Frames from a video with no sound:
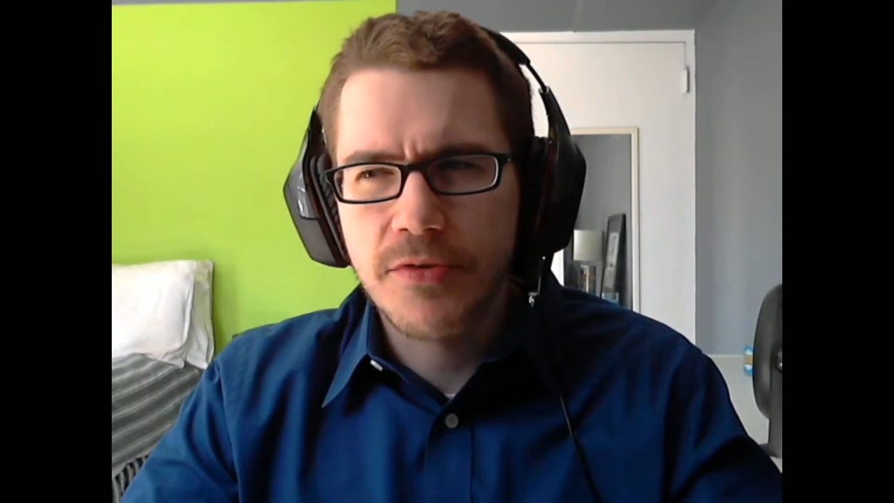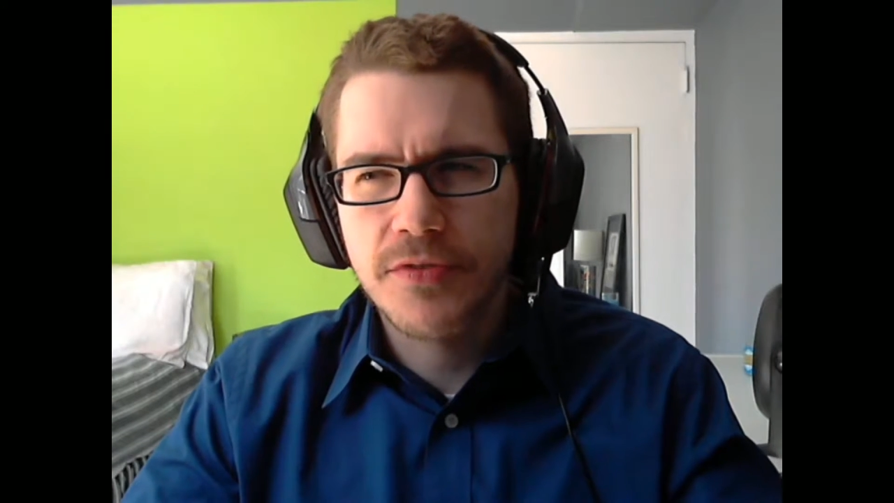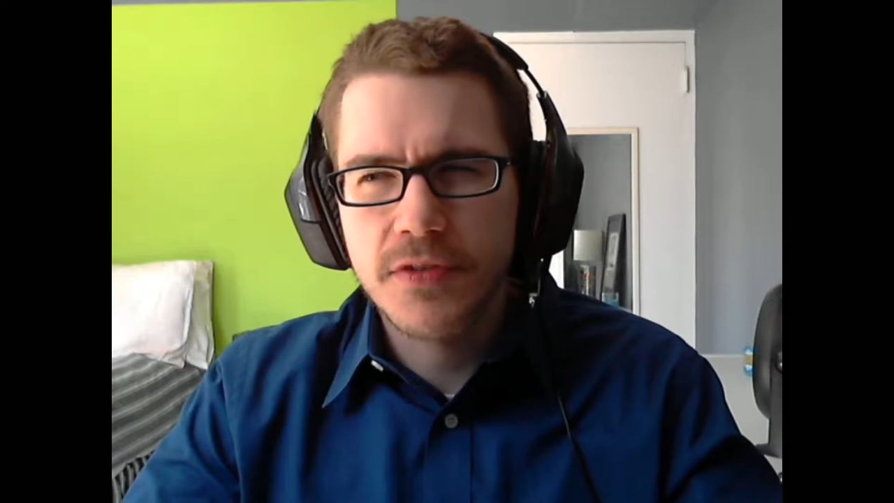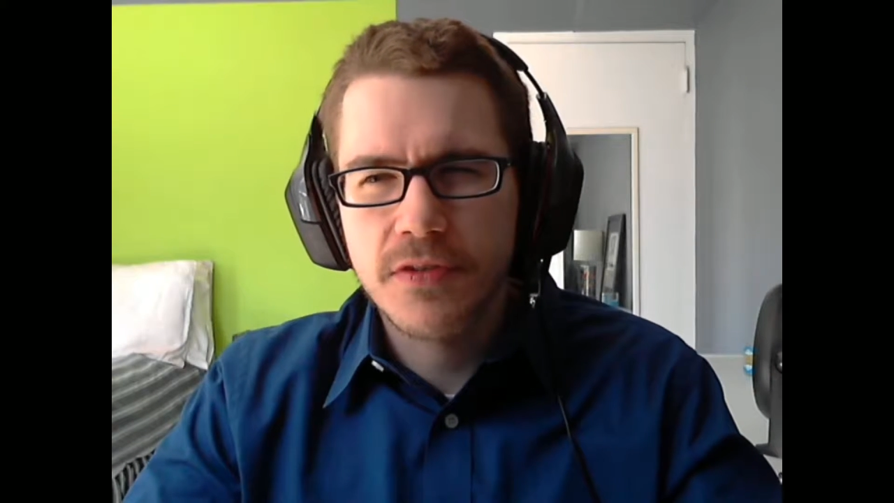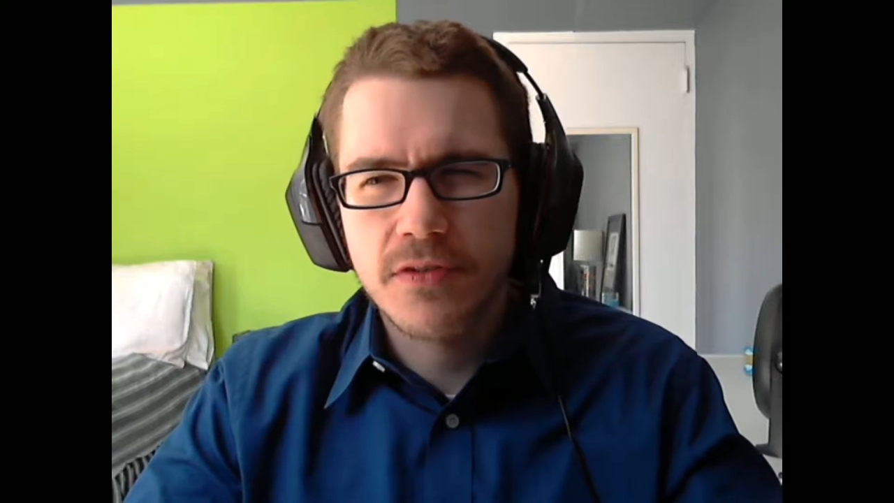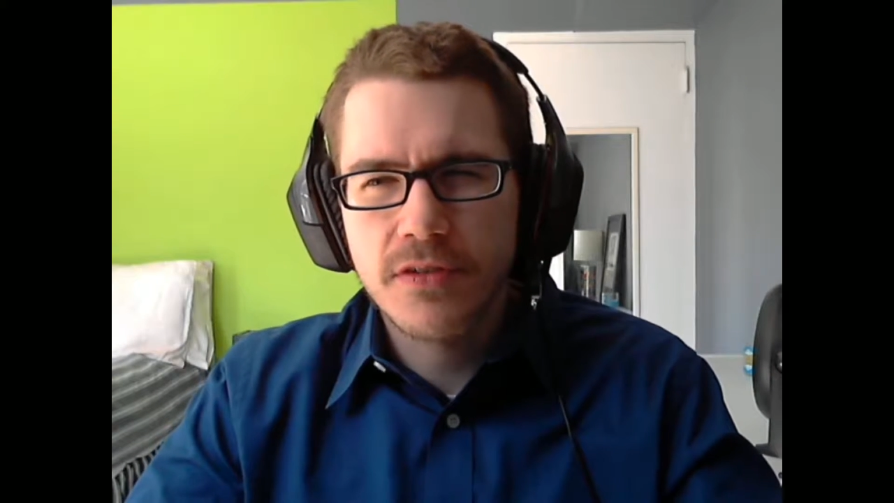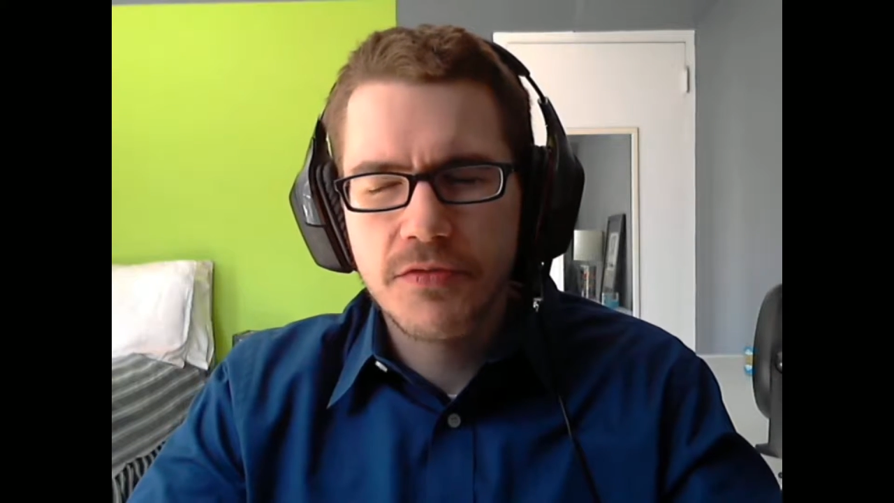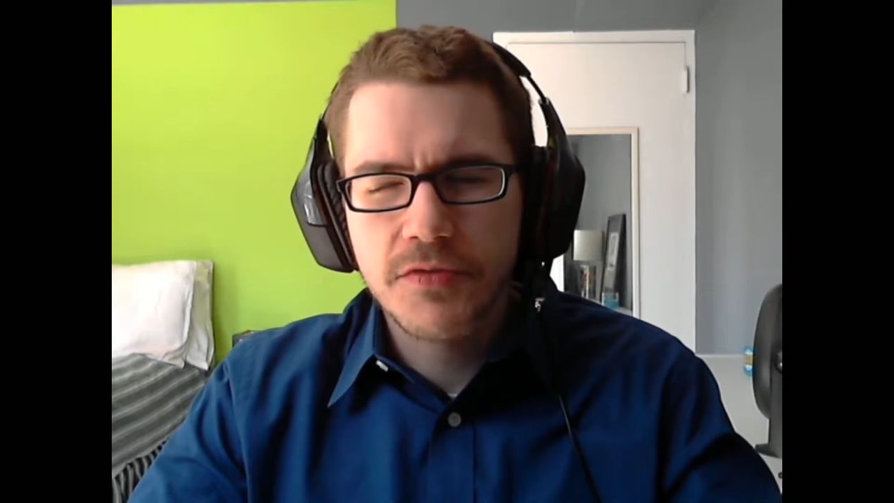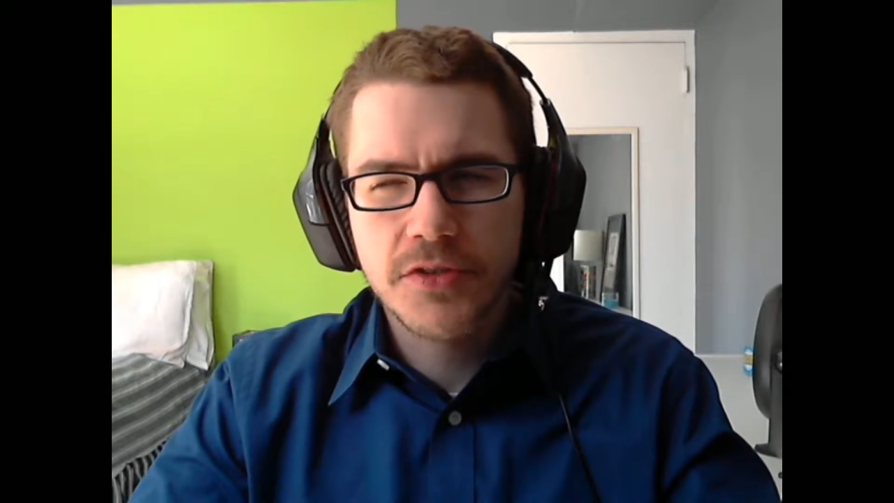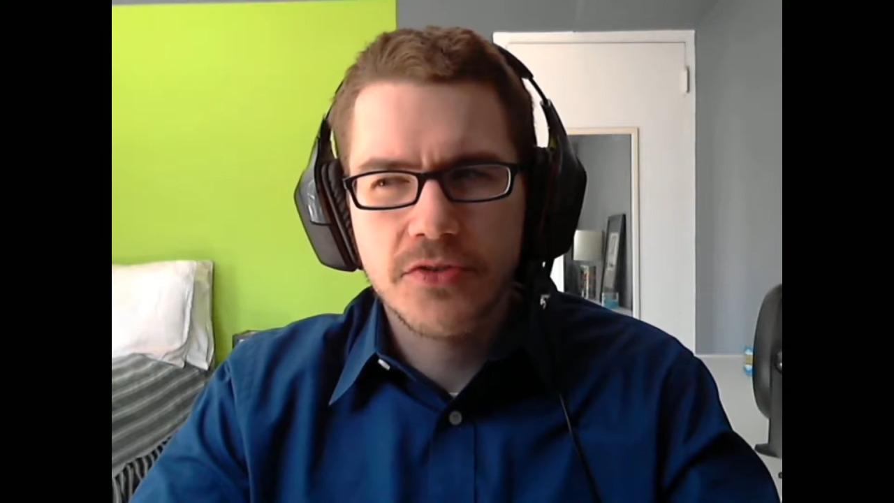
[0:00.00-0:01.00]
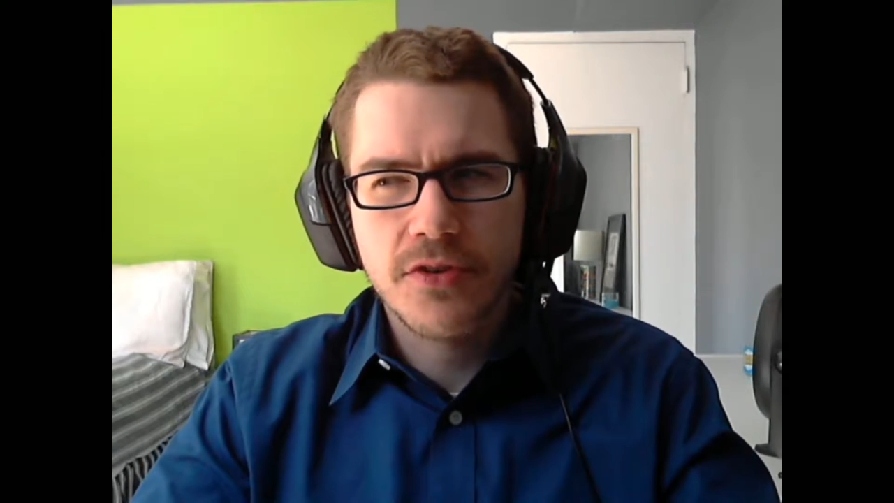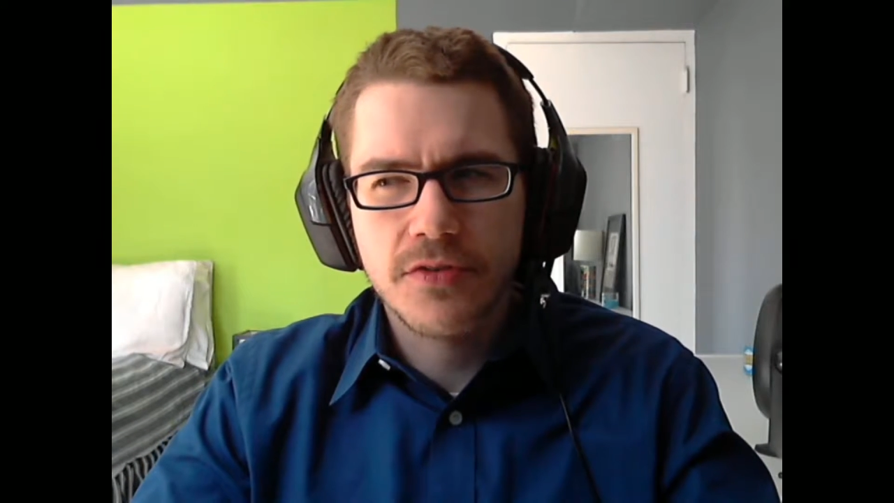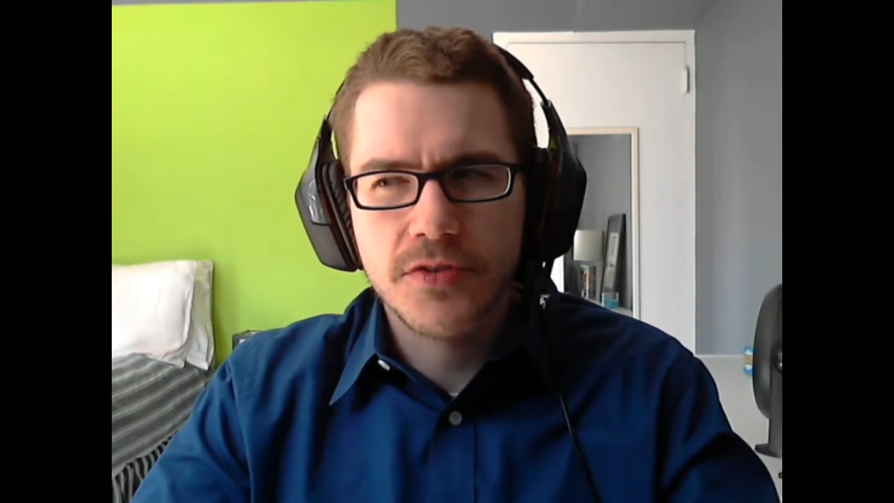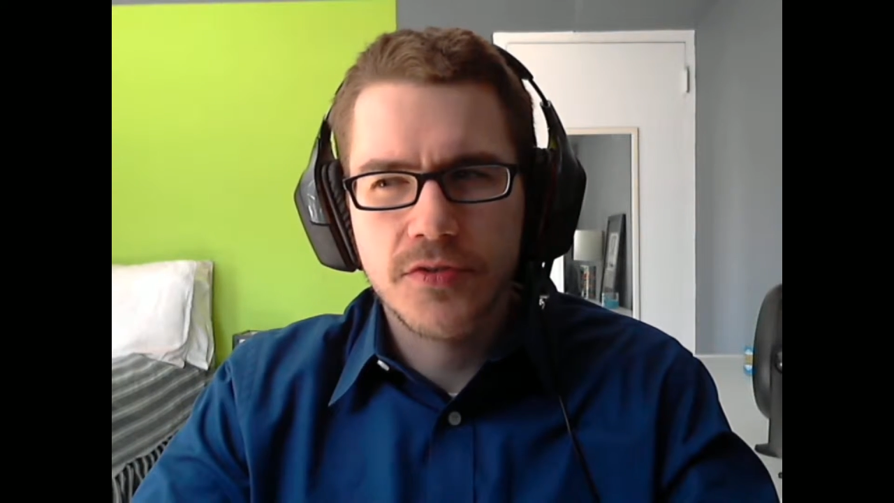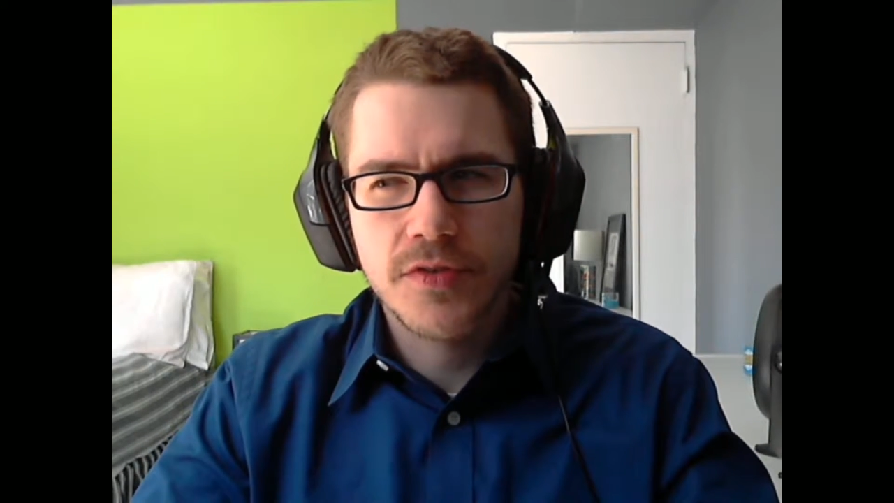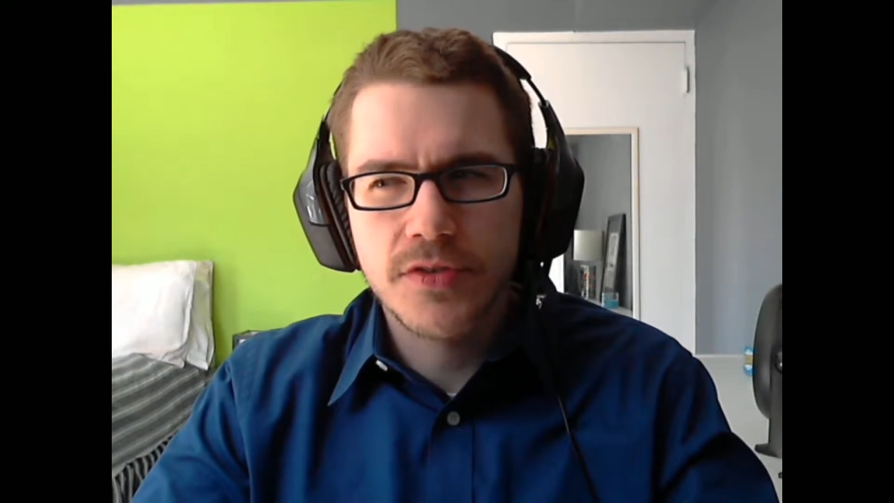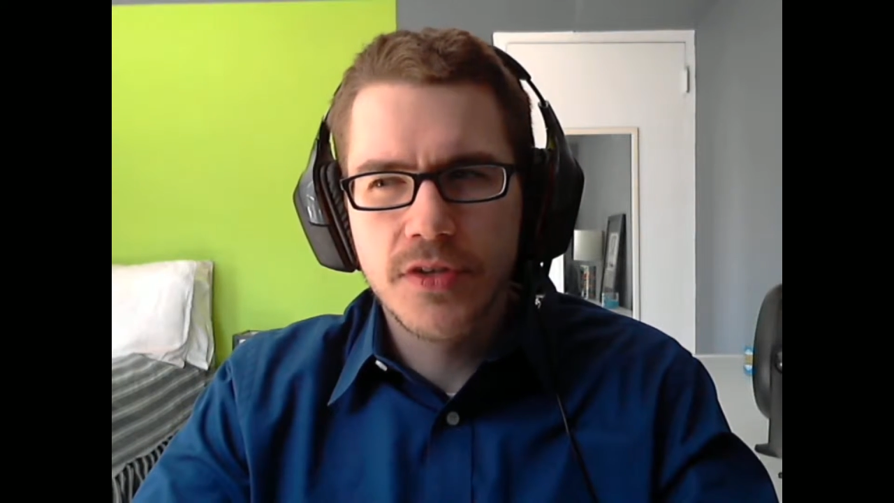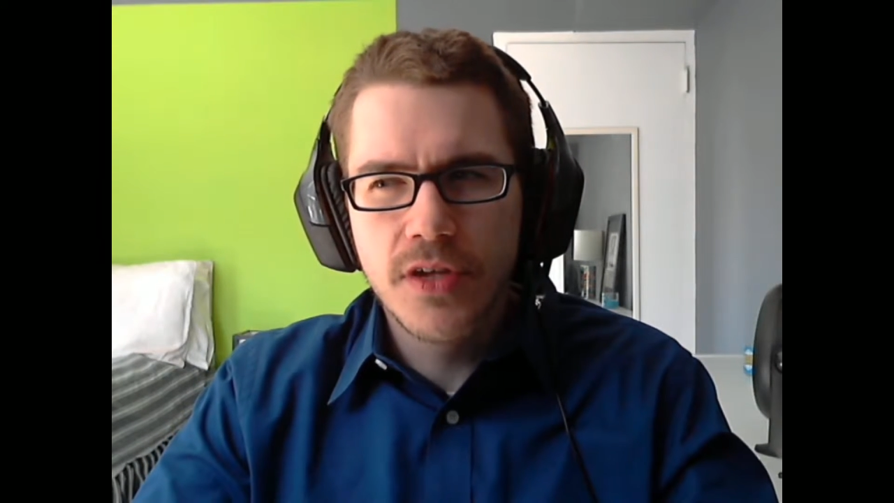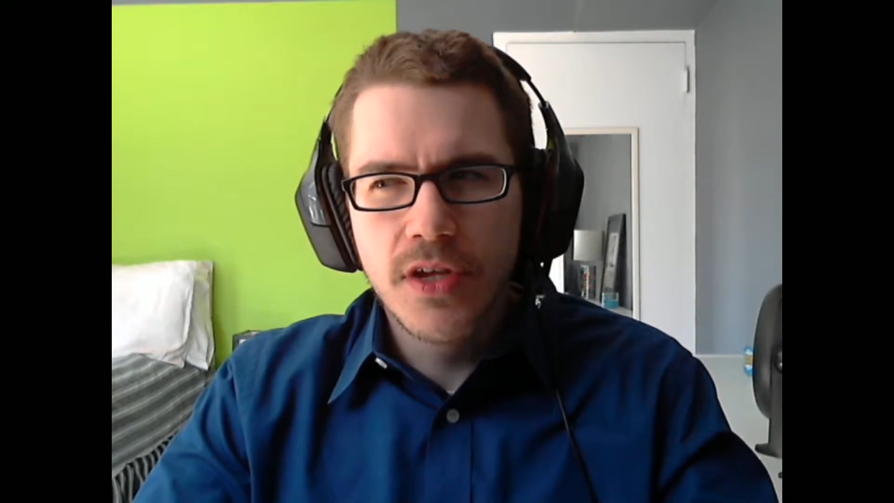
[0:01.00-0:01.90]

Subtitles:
if this is Netflix or another service.